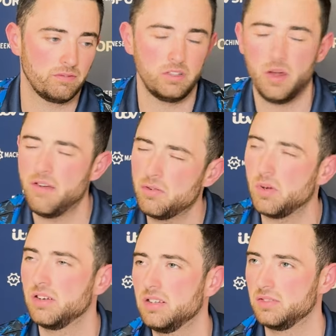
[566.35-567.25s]
you know,
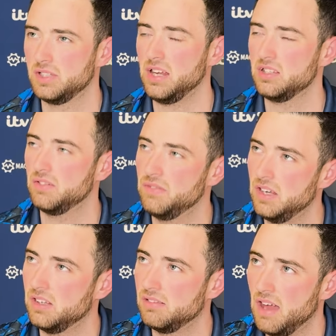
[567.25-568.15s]
everyone takes
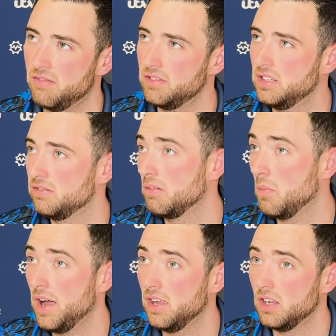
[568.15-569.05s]
defeat every different
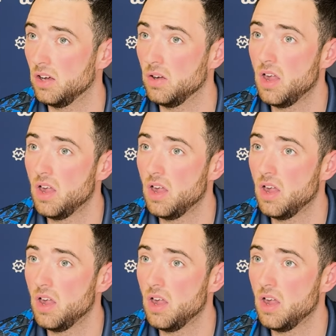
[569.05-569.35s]
way, you know.